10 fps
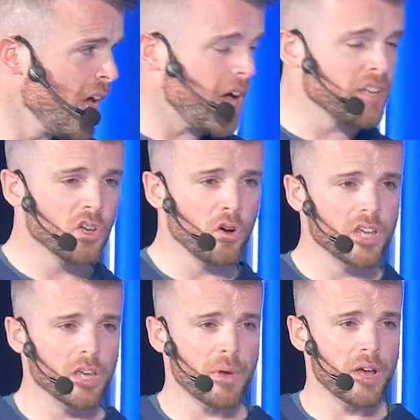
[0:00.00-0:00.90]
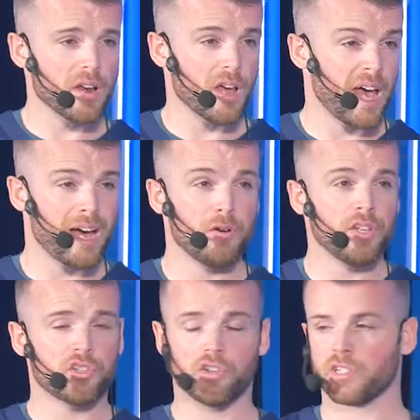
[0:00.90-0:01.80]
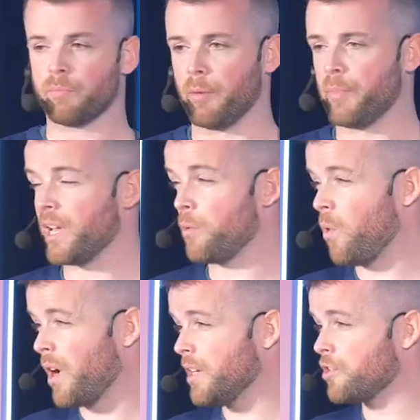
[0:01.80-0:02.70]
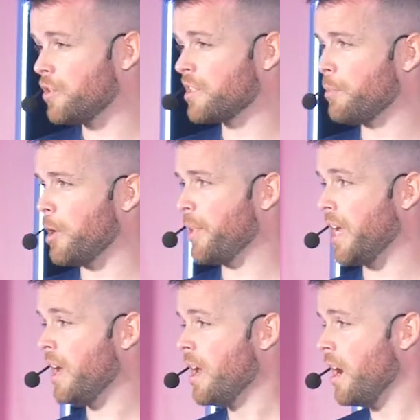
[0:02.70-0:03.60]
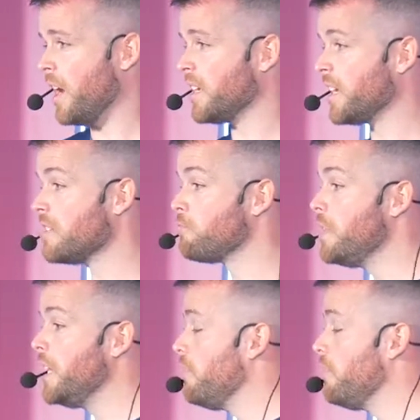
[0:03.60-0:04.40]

And talking about how you choose a puppy and why you choose a puppy, I think is really,